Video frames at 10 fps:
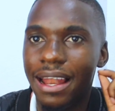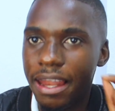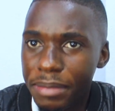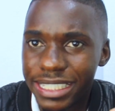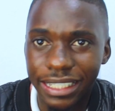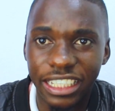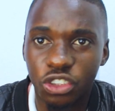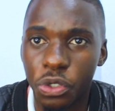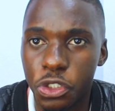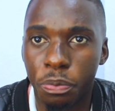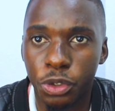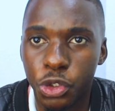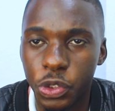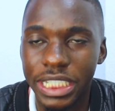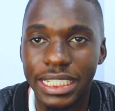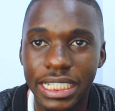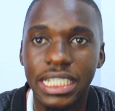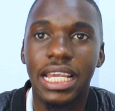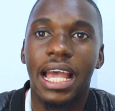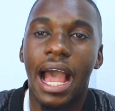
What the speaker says: Let me take this great opportunity.